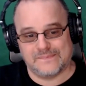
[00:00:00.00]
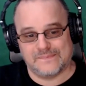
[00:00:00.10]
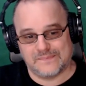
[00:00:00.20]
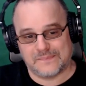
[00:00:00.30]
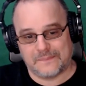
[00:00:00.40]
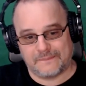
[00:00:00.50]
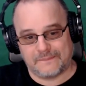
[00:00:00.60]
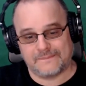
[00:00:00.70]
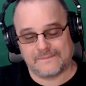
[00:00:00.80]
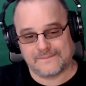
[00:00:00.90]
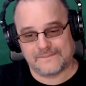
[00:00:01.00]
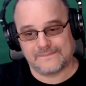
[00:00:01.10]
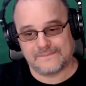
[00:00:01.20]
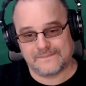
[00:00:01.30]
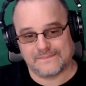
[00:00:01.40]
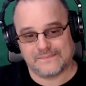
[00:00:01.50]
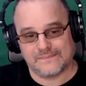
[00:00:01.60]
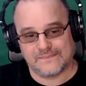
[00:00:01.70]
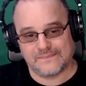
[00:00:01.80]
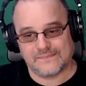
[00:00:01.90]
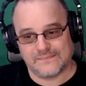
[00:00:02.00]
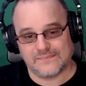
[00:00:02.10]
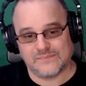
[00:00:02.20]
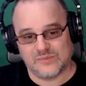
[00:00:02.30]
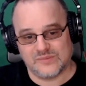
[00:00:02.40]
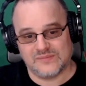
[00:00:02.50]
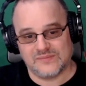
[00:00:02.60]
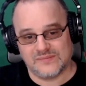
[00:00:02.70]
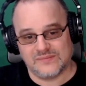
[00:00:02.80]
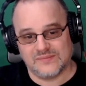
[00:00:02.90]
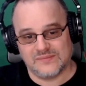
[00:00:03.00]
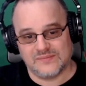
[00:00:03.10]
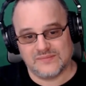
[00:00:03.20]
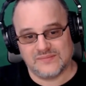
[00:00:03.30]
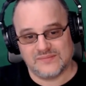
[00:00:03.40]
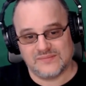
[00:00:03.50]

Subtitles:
[no speech]